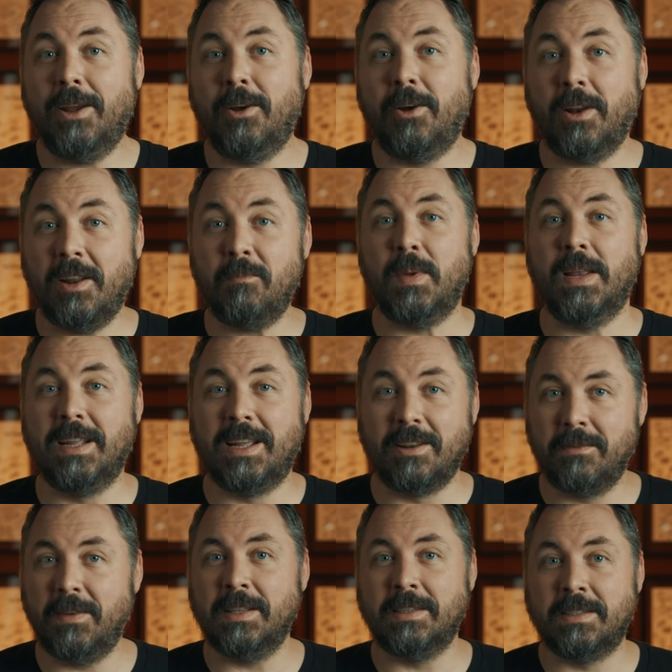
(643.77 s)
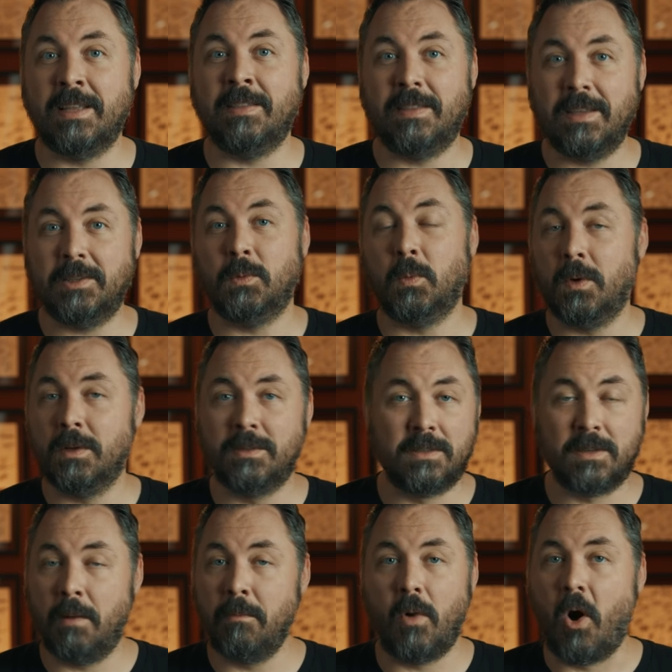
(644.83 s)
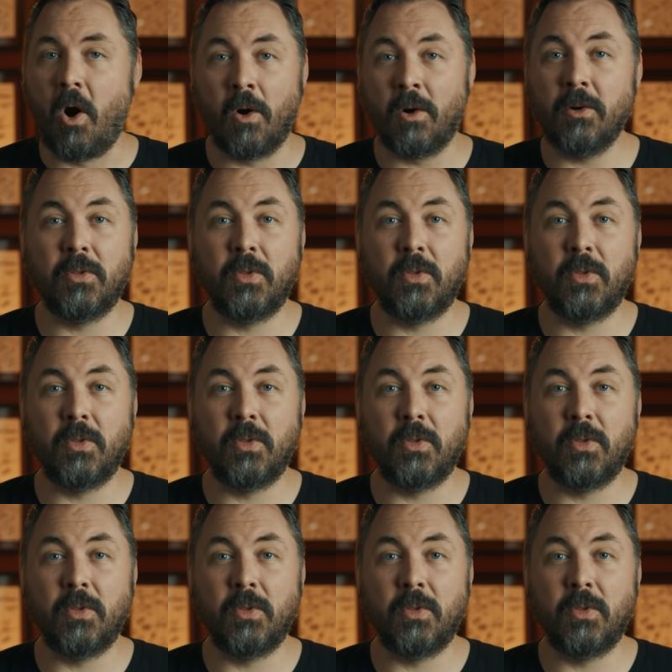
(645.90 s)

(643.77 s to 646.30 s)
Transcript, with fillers: could have been convinced that this was some horror